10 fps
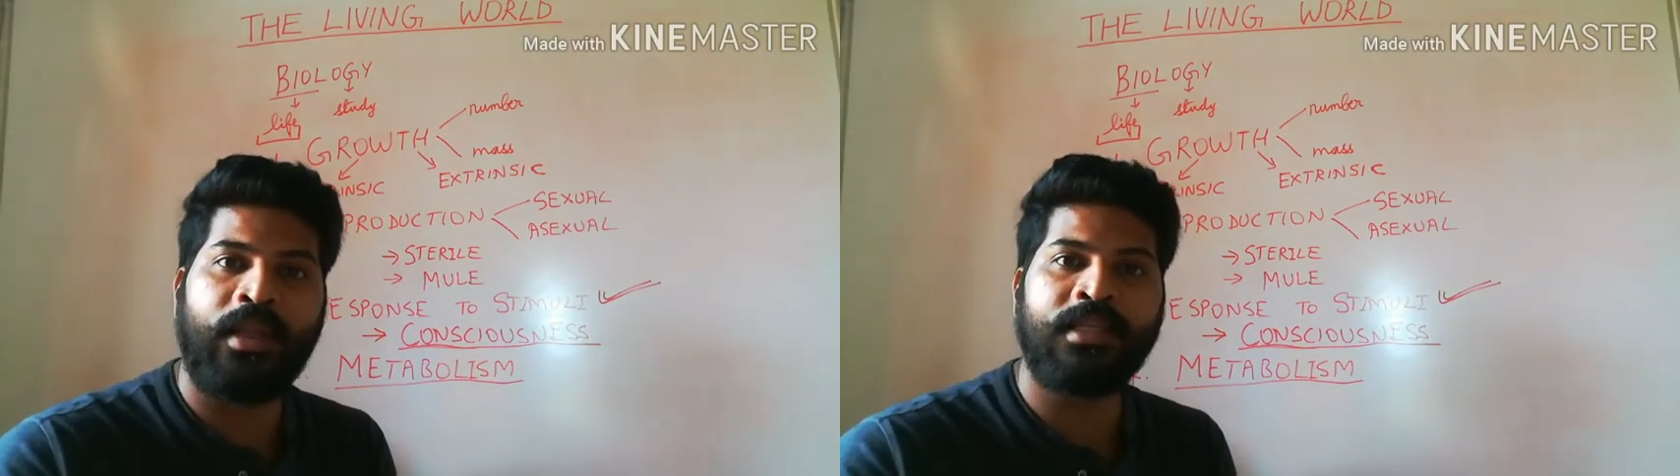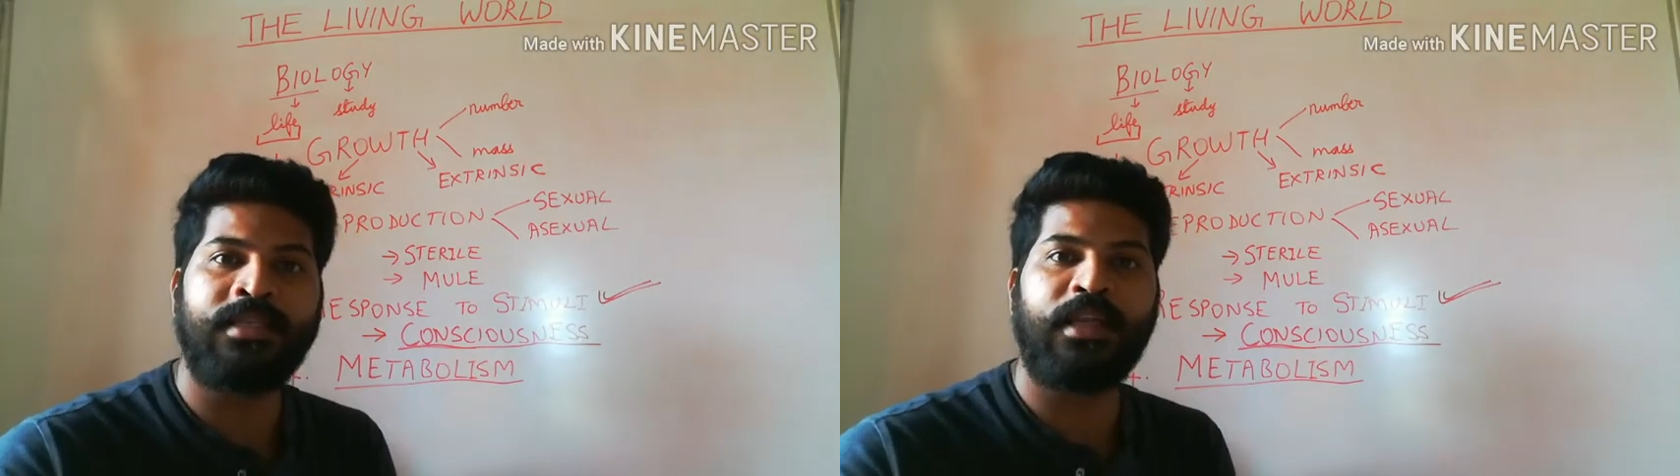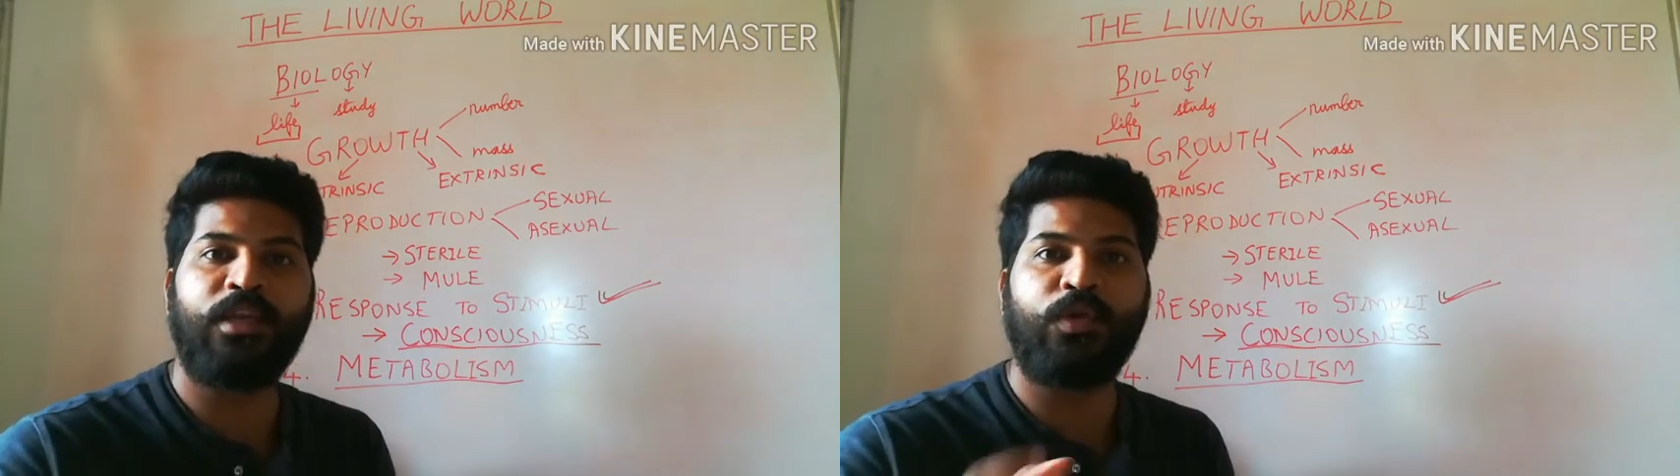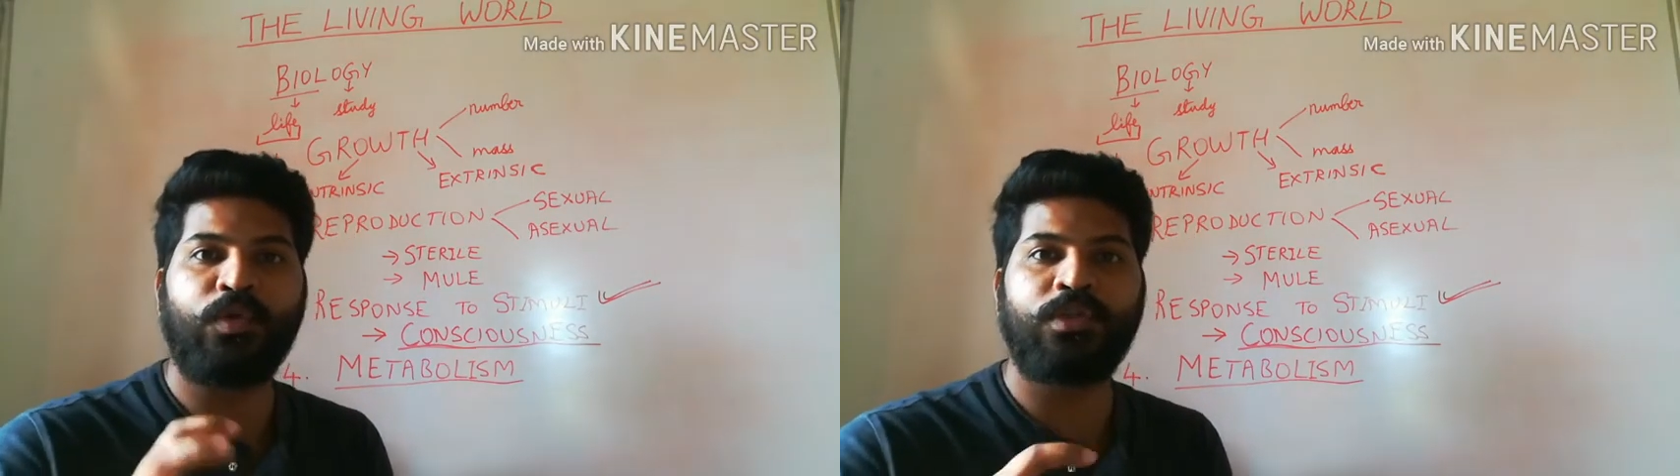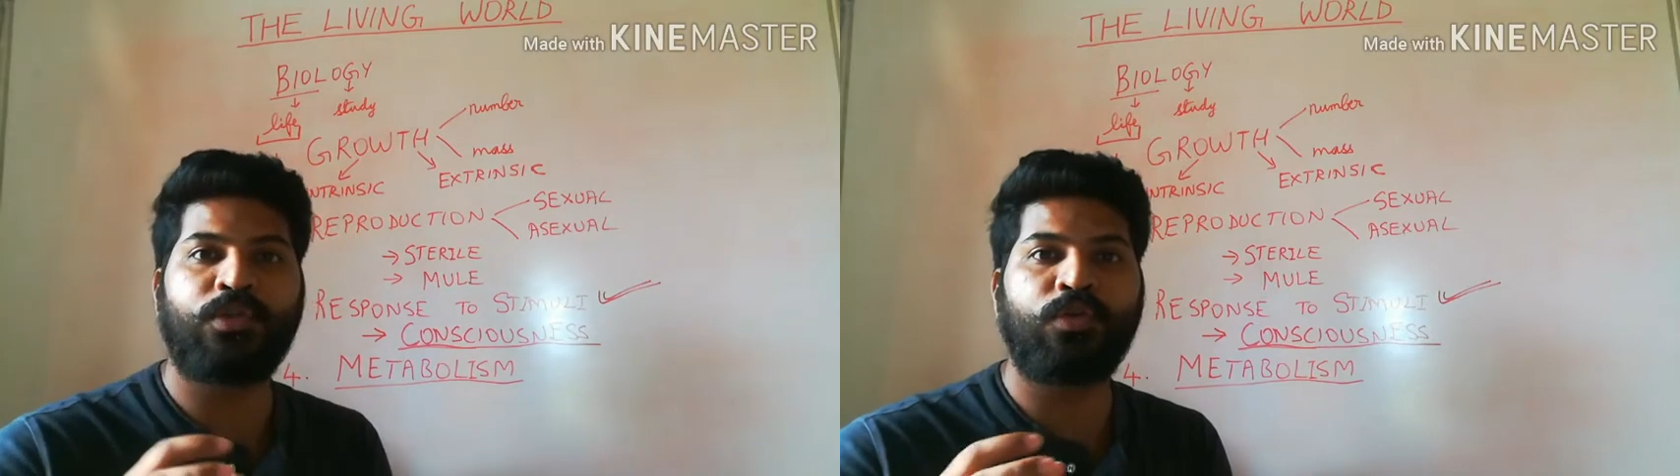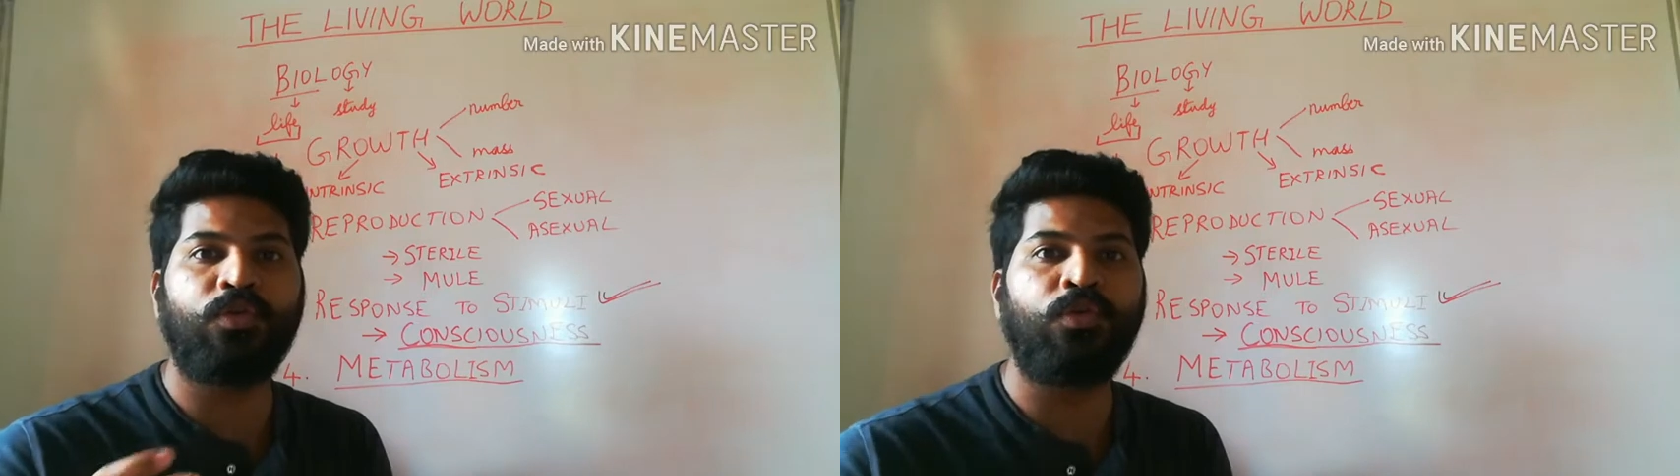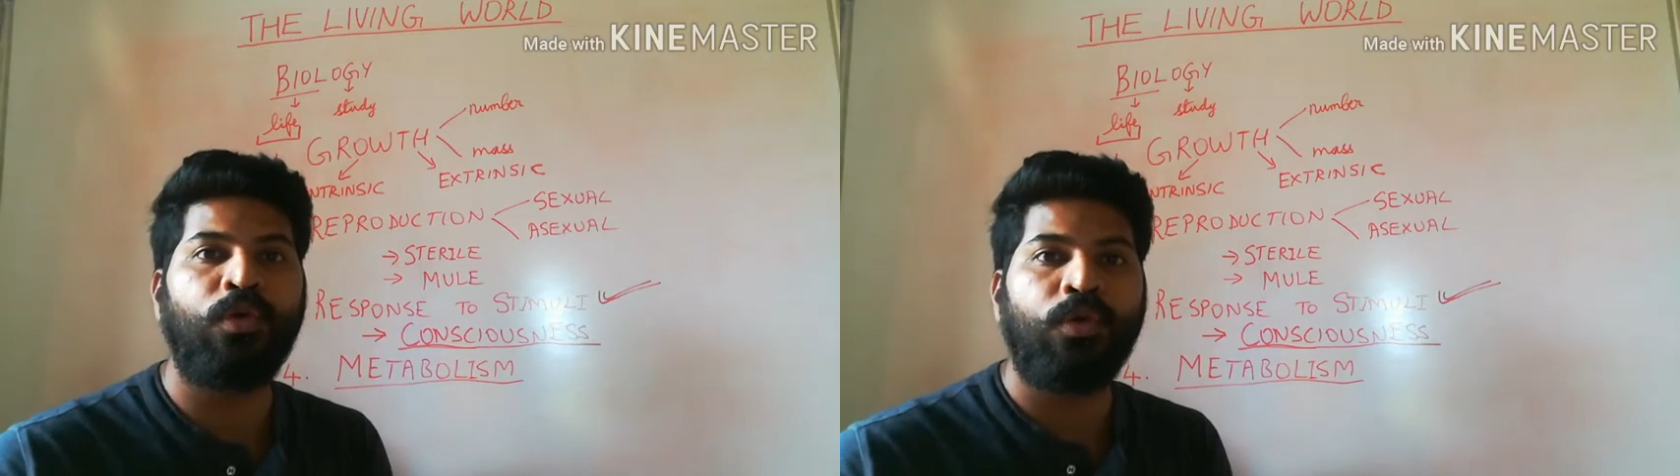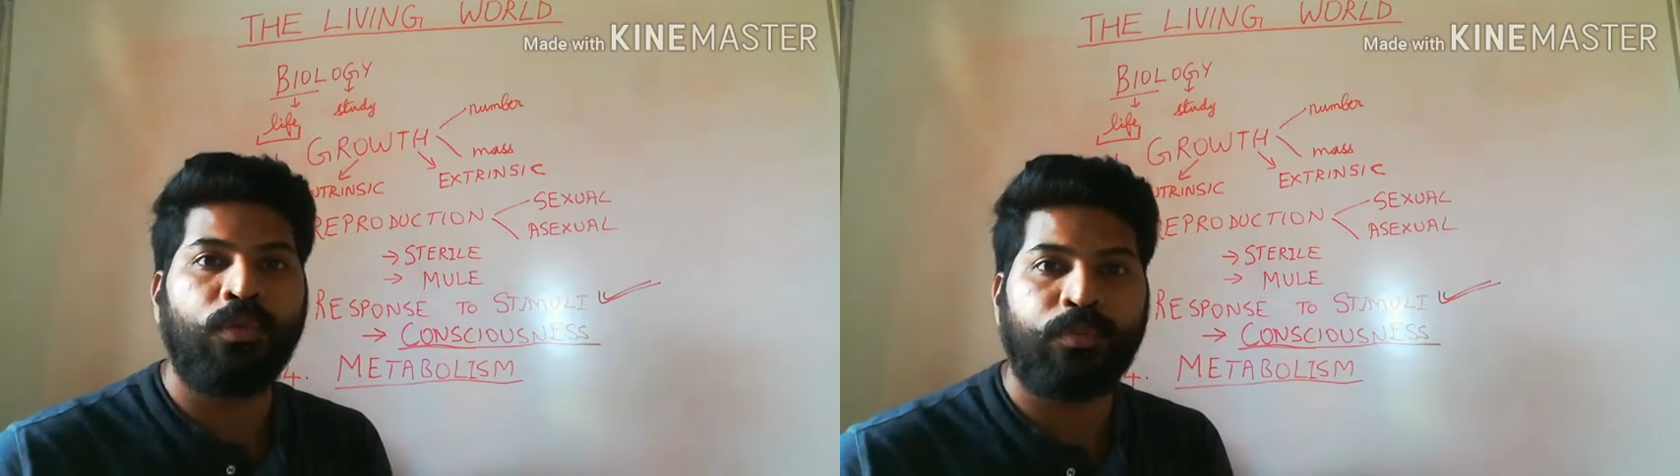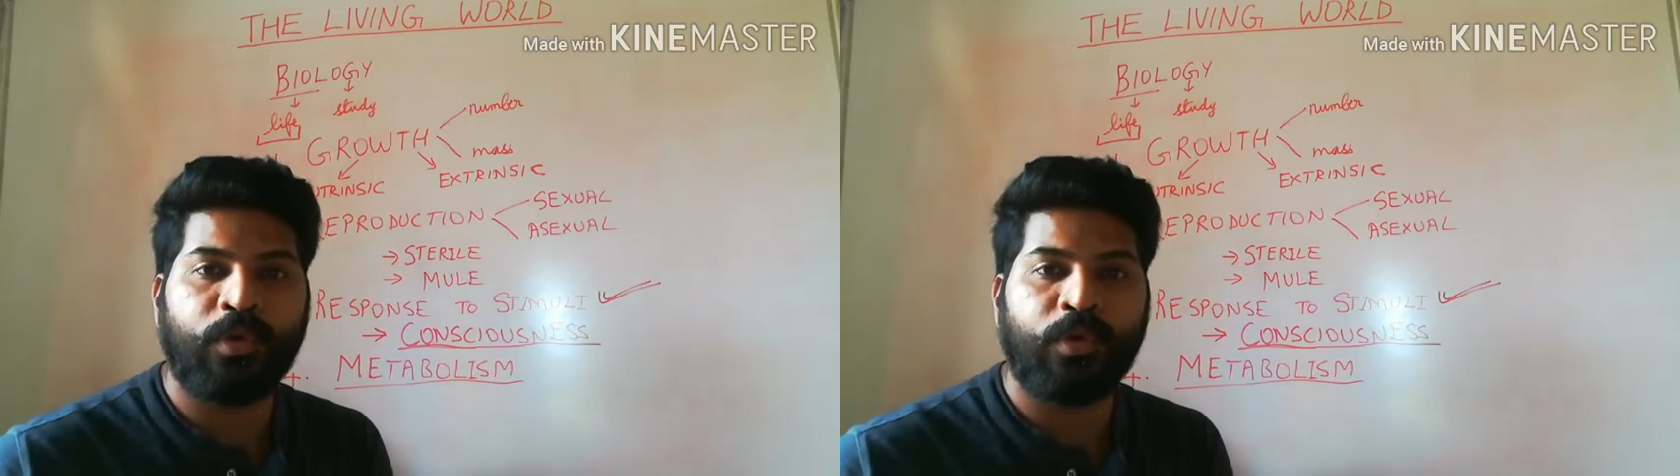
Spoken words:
is then used to